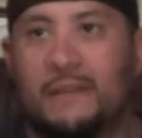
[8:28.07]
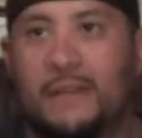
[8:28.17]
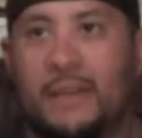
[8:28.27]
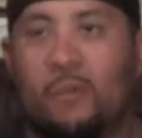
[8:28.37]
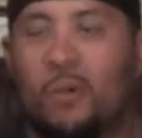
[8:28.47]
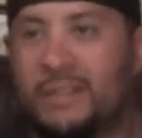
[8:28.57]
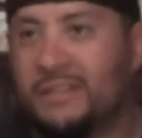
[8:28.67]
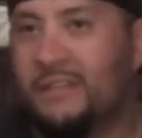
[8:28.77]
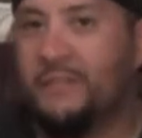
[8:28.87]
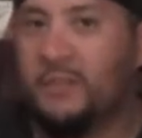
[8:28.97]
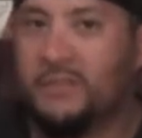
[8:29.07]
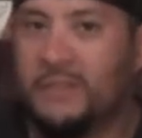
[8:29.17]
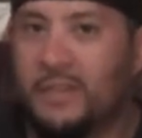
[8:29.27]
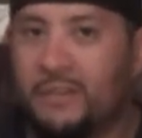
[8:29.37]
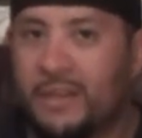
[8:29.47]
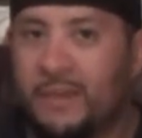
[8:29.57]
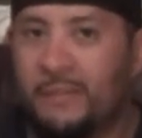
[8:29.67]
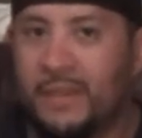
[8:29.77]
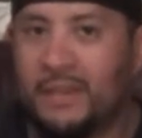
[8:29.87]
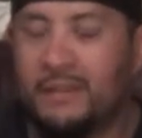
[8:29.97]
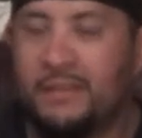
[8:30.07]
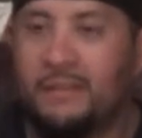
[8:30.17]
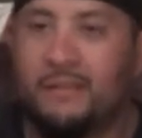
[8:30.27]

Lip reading: it wasn't the first video game I played,